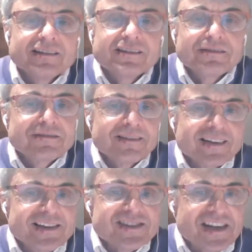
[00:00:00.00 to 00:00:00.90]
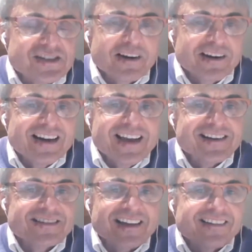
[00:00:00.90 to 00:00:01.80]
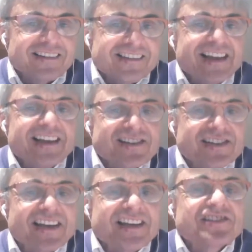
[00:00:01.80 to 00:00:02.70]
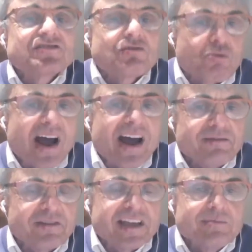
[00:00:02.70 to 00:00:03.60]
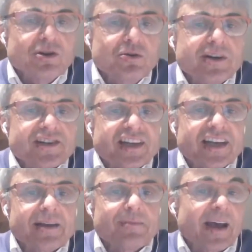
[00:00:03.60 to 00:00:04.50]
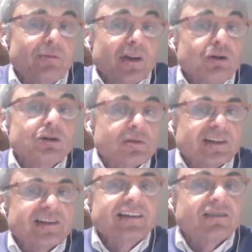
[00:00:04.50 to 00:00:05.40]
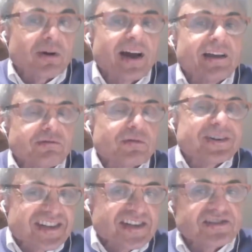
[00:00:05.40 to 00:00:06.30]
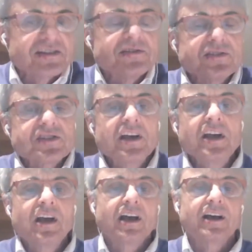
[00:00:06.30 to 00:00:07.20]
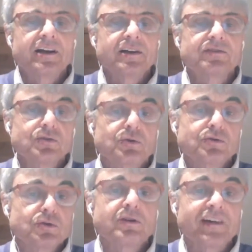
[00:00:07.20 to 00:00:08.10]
it's very clear that this is driving immune escape and will ultimately drive resistance to the